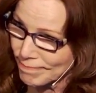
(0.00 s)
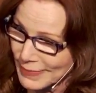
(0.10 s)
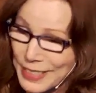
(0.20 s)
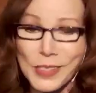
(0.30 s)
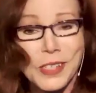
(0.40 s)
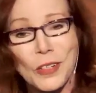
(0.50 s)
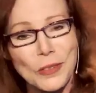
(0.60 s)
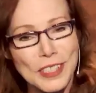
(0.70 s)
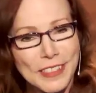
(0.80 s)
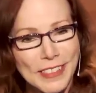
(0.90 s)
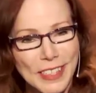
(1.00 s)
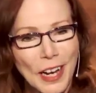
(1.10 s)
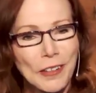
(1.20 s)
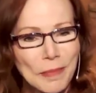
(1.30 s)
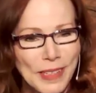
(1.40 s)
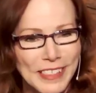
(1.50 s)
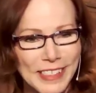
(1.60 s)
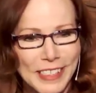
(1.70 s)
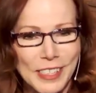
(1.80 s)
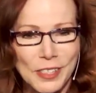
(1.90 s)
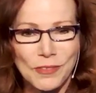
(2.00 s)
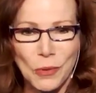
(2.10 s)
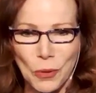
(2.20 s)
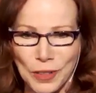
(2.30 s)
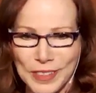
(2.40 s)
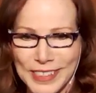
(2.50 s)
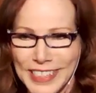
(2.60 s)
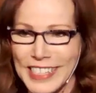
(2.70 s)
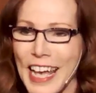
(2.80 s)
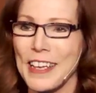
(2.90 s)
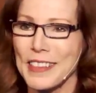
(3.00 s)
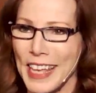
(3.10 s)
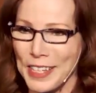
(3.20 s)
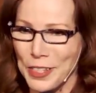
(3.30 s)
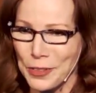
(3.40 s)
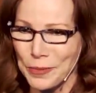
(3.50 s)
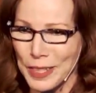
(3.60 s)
And so ends our message for today. Thank you.